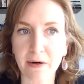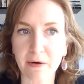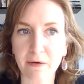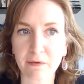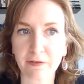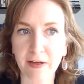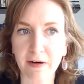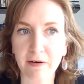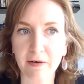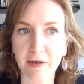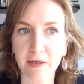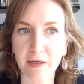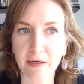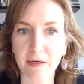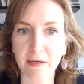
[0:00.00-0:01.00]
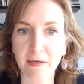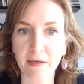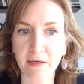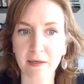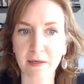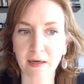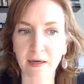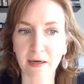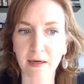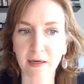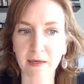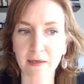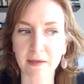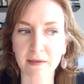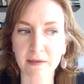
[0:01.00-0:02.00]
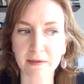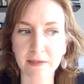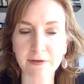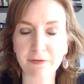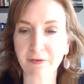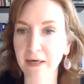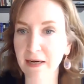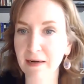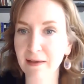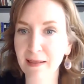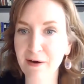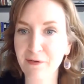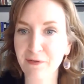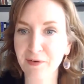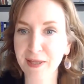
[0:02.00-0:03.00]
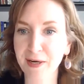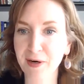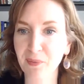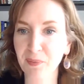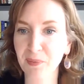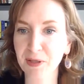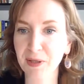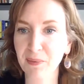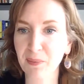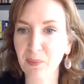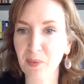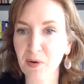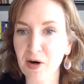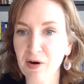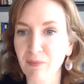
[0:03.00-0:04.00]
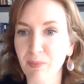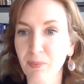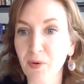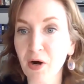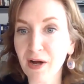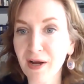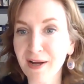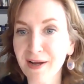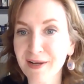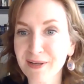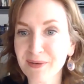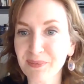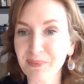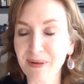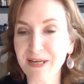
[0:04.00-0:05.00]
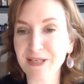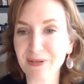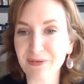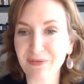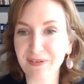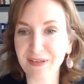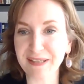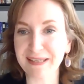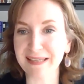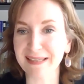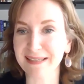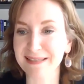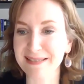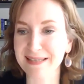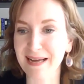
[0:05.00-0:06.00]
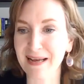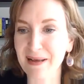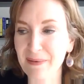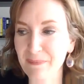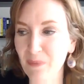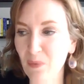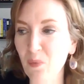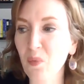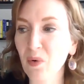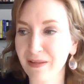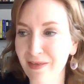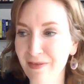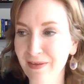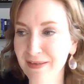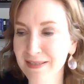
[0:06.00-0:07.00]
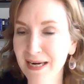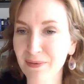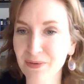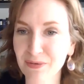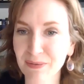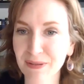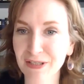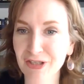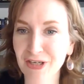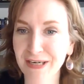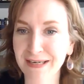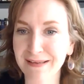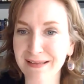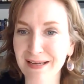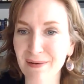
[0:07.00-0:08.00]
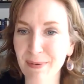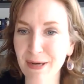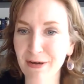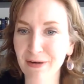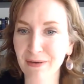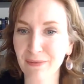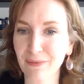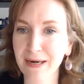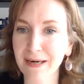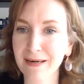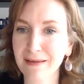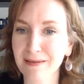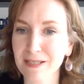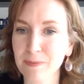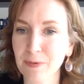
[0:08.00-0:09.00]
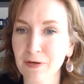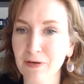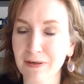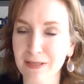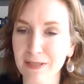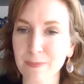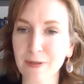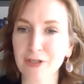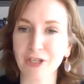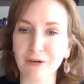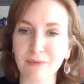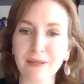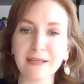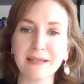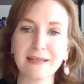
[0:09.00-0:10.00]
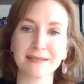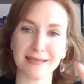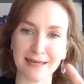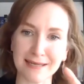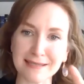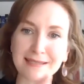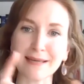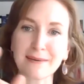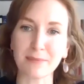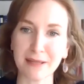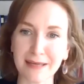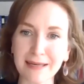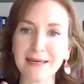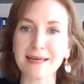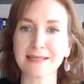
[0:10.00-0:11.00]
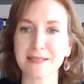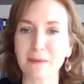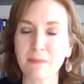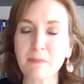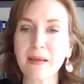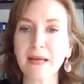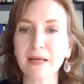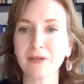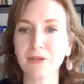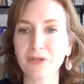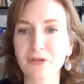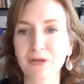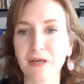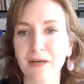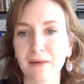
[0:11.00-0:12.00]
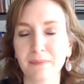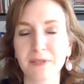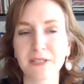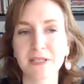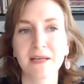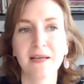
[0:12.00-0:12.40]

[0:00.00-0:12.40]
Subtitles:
are very different and allow for like a really broad range of feelings. One of the things that I was really trying to think about in writing this book, and especially really as like assembling it as a manuscript,